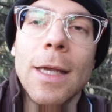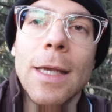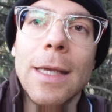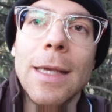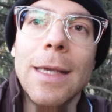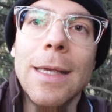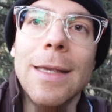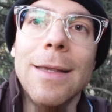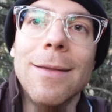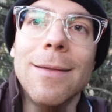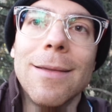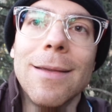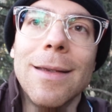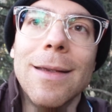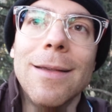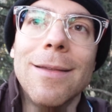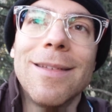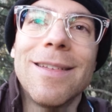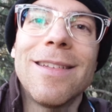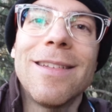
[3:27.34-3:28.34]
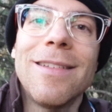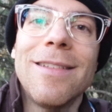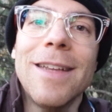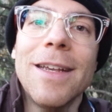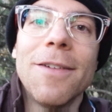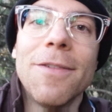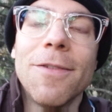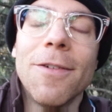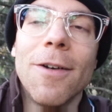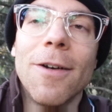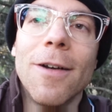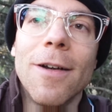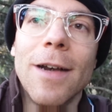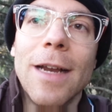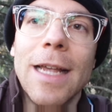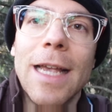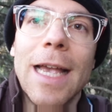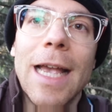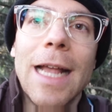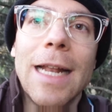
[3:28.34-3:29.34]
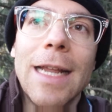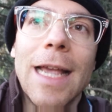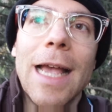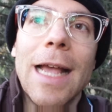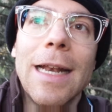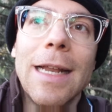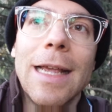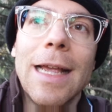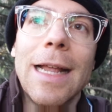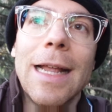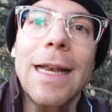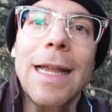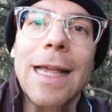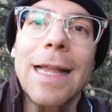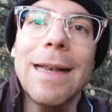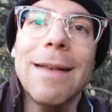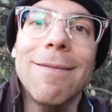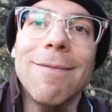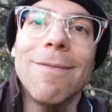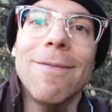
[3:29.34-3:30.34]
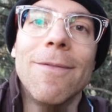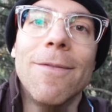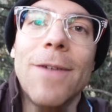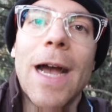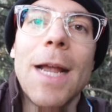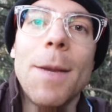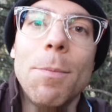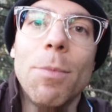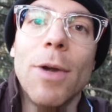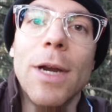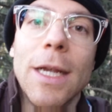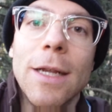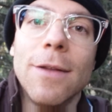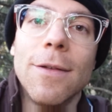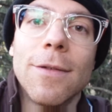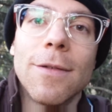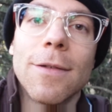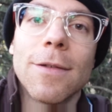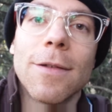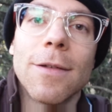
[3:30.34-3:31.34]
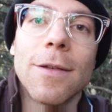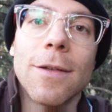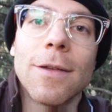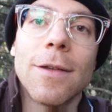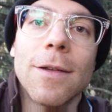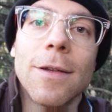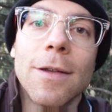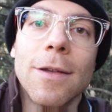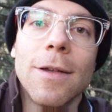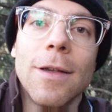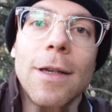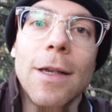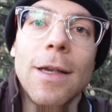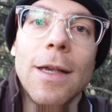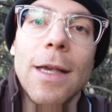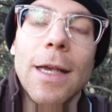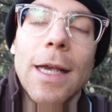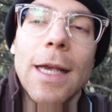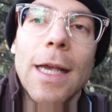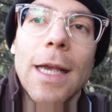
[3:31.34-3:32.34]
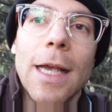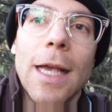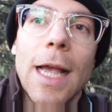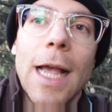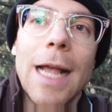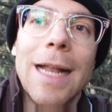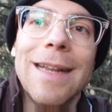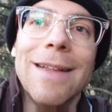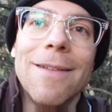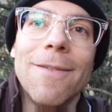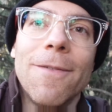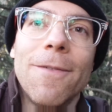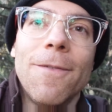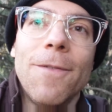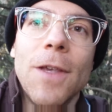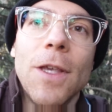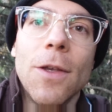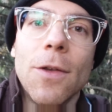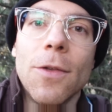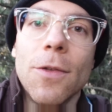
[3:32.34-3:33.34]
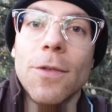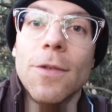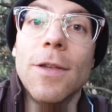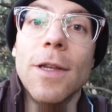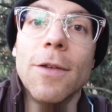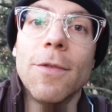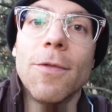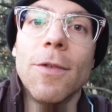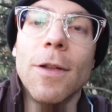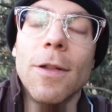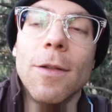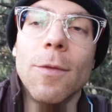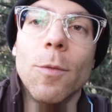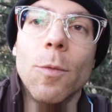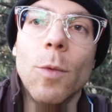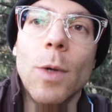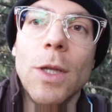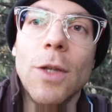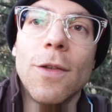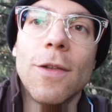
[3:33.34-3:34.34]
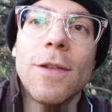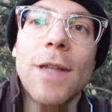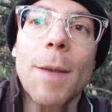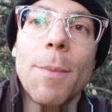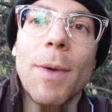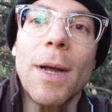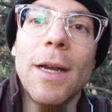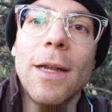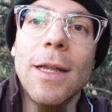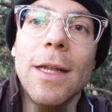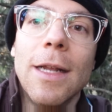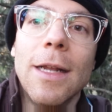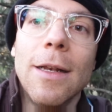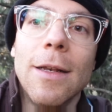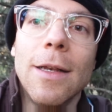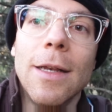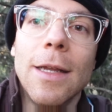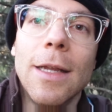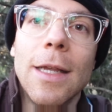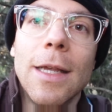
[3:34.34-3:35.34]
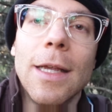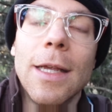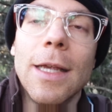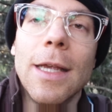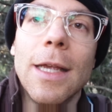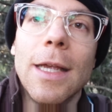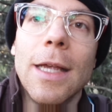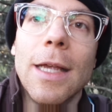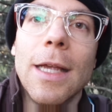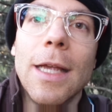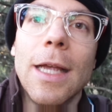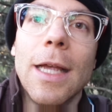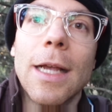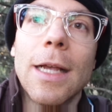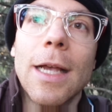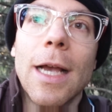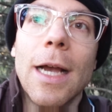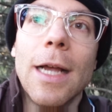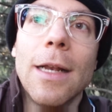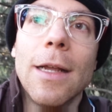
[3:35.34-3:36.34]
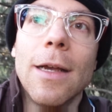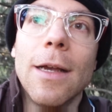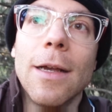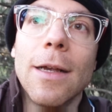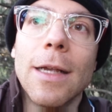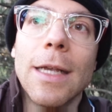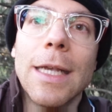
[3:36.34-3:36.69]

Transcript: is stiffer and it vibrates and it feels different. When you step on it, it kind of